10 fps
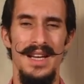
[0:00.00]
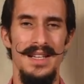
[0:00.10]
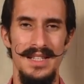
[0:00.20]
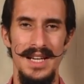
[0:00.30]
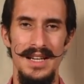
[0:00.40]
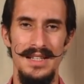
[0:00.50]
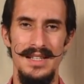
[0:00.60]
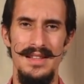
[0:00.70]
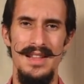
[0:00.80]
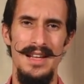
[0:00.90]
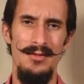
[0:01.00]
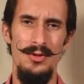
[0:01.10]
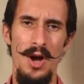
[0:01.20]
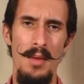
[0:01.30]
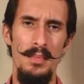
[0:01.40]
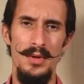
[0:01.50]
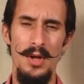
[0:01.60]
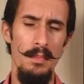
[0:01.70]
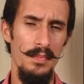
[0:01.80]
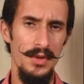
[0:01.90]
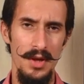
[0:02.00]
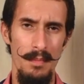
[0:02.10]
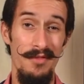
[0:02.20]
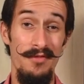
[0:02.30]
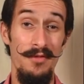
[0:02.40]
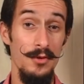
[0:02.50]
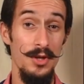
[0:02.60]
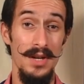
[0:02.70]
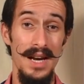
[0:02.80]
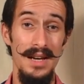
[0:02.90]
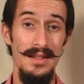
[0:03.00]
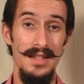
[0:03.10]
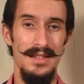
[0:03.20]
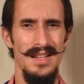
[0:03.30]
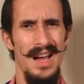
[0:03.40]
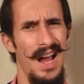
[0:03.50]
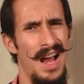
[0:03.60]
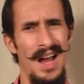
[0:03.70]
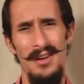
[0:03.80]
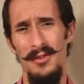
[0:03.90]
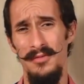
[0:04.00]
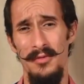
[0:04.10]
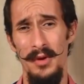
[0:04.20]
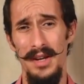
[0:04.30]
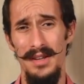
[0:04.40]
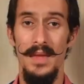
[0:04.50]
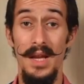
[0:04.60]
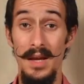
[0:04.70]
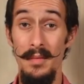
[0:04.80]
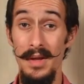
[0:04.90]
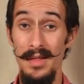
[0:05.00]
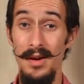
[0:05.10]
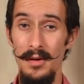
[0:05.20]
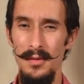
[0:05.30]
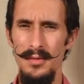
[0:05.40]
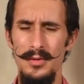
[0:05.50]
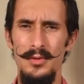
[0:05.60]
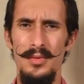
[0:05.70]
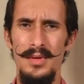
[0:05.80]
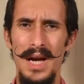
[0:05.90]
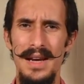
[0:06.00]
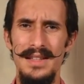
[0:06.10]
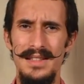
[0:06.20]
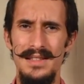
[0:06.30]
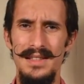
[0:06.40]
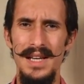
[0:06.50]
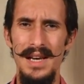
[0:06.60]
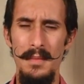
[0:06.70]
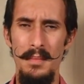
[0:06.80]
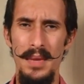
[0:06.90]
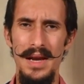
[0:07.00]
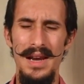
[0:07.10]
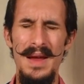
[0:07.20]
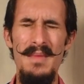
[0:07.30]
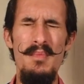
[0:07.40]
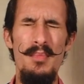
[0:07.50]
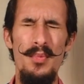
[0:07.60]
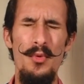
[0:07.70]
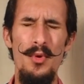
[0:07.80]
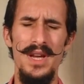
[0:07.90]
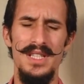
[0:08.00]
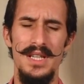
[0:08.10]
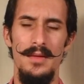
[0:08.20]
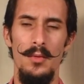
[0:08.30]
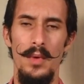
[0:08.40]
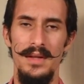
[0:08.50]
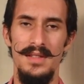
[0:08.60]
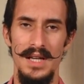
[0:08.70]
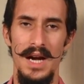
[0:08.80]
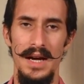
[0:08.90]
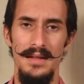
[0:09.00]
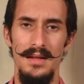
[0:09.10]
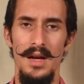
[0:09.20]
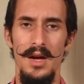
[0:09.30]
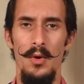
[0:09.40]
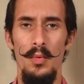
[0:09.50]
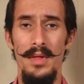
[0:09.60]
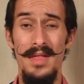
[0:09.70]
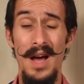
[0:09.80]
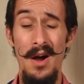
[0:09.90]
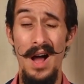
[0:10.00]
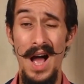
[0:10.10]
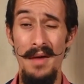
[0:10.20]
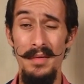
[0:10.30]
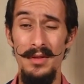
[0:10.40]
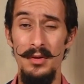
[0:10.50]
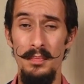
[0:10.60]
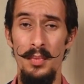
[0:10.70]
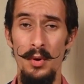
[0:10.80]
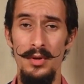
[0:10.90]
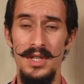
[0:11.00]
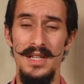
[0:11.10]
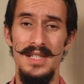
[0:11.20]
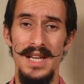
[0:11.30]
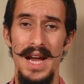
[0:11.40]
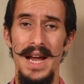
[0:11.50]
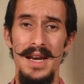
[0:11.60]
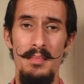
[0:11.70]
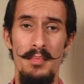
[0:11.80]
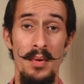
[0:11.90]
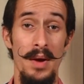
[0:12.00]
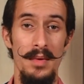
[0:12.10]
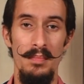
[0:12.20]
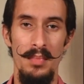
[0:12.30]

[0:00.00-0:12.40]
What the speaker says: since the top functionalities are not free. Even though you can still build impressive websites without having to purchase any premium